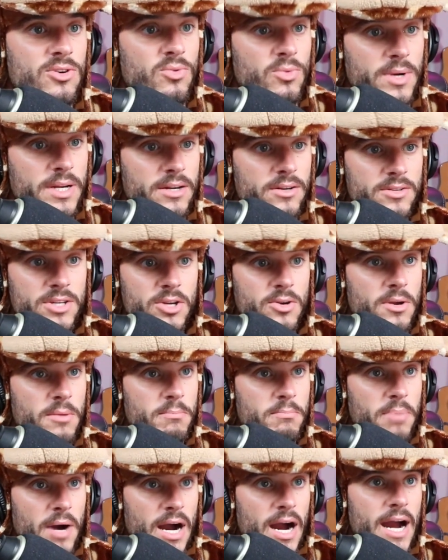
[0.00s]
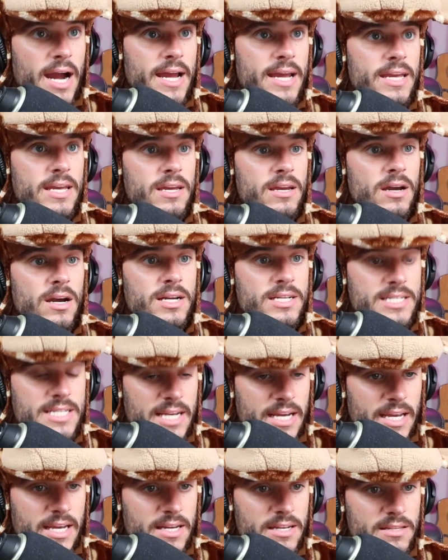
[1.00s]
real. You can buy a
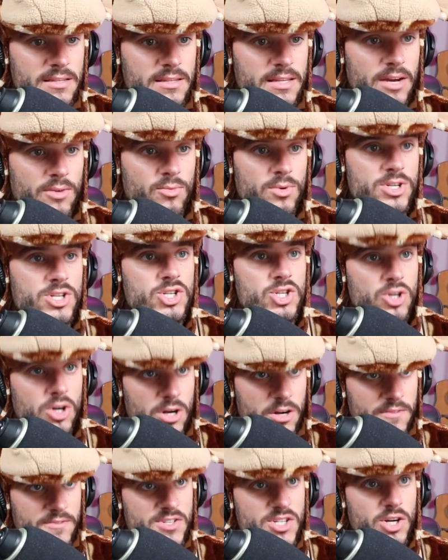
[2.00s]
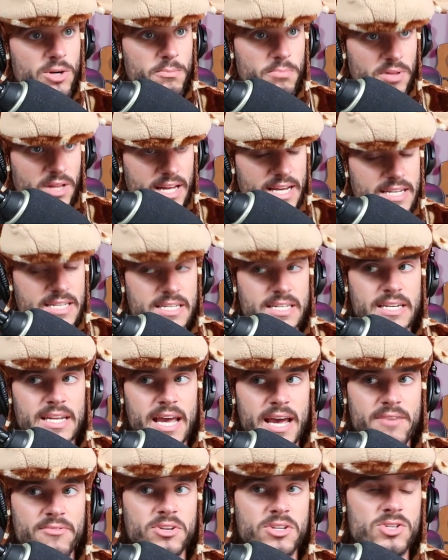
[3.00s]
ticket that reserves your place in
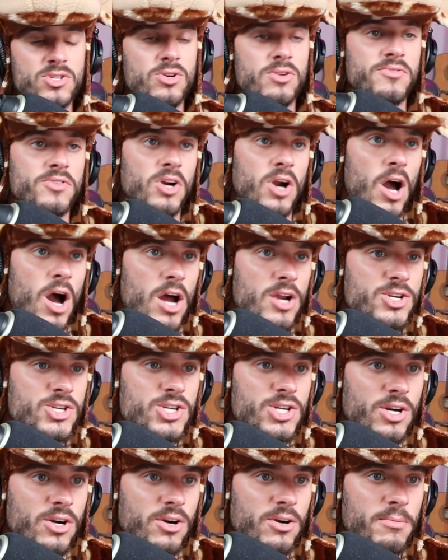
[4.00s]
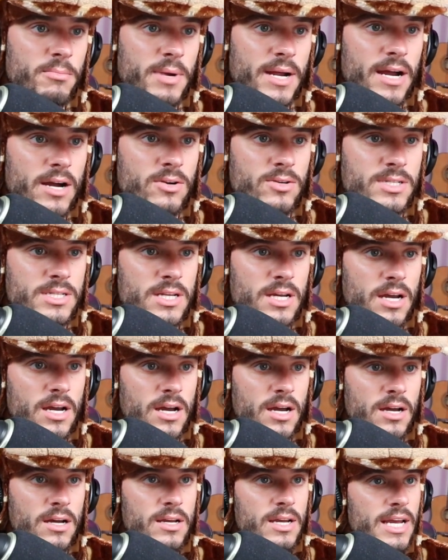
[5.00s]
heaven. So if you're unsure about
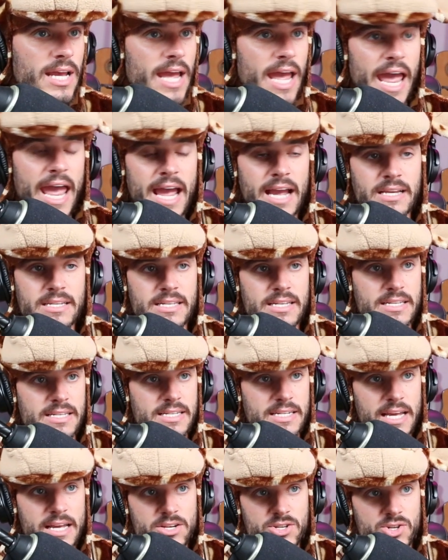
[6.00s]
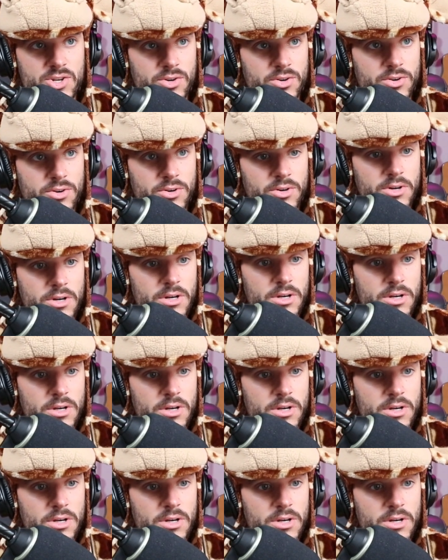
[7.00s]
existential